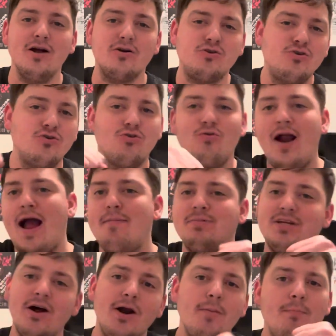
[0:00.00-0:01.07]
crap
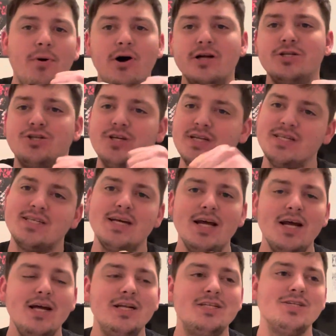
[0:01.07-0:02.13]
ton of punches
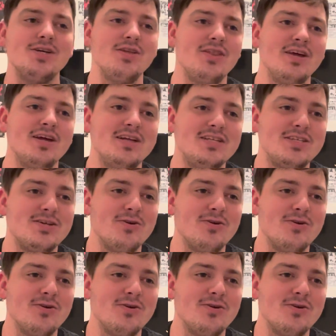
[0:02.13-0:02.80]
to the